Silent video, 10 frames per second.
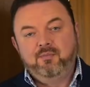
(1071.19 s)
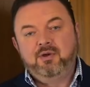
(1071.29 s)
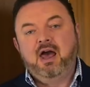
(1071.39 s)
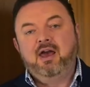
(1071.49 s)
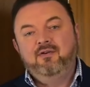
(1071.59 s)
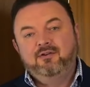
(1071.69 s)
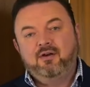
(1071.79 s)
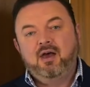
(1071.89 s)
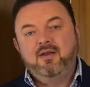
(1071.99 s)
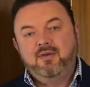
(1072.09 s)
behaviors
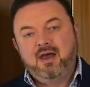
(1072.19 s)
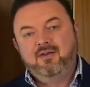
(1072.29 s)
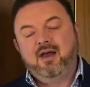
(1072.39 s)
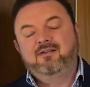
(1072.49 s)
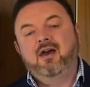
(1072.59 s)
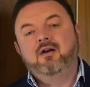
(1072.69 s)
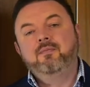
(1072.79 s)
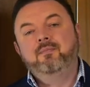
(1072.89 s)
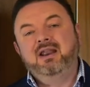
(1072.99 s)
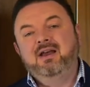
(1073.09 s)
and take
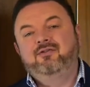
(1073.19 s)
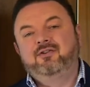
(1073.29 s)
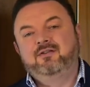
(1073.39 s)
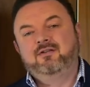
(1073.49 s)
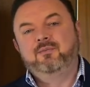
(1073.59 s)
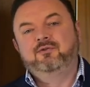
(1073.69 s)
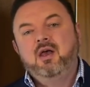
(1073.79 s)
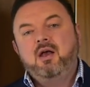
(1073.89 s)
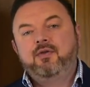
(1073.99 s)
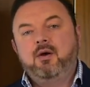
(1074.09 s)
on belief systems
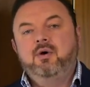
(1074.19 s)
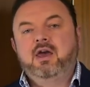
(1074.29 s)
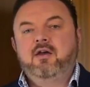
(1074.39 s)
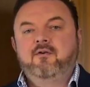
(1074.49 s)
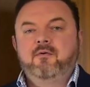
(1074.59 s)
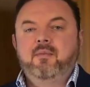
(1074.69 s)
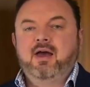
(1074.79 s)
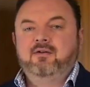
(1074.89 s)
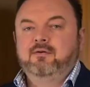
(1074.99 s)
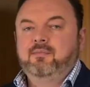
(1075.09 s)
that will get you from
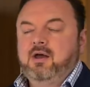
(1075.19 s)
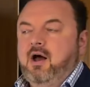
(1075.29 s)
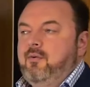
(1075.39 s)
A to B.